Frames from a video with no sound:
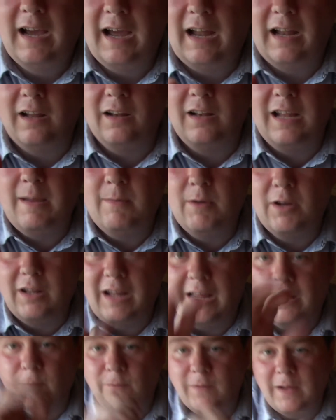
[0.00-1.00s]
a LIMA
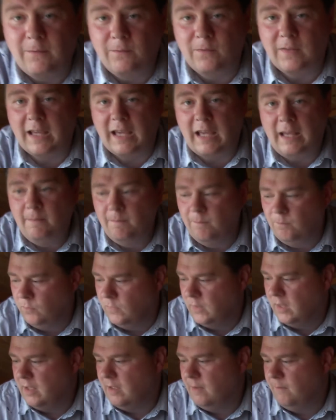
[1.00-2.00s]
Class 50,
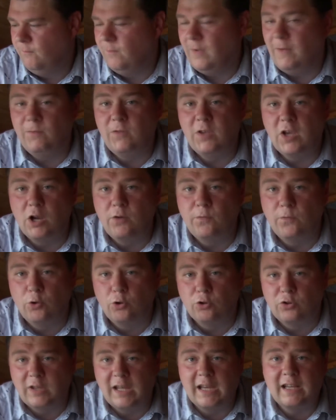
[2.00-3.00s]

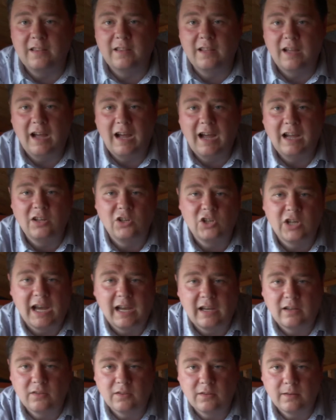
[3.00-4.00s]
50046
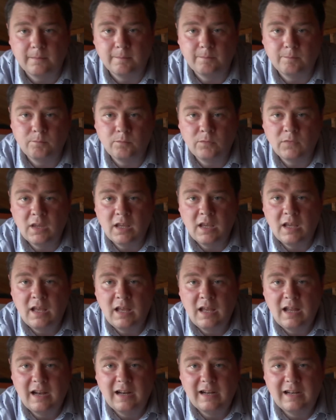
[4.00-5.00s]
Ajax.
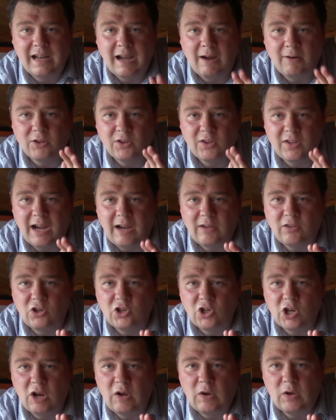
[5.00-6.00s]
Now it's time to
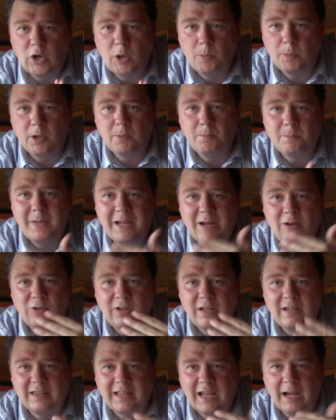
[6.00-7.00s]
show you a couple of
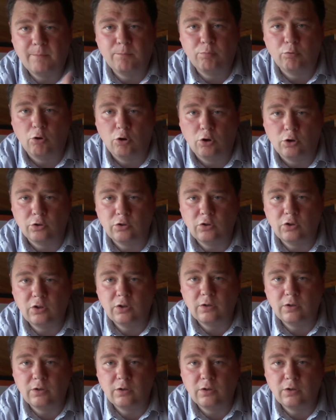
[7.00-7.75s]
buildings that I brought.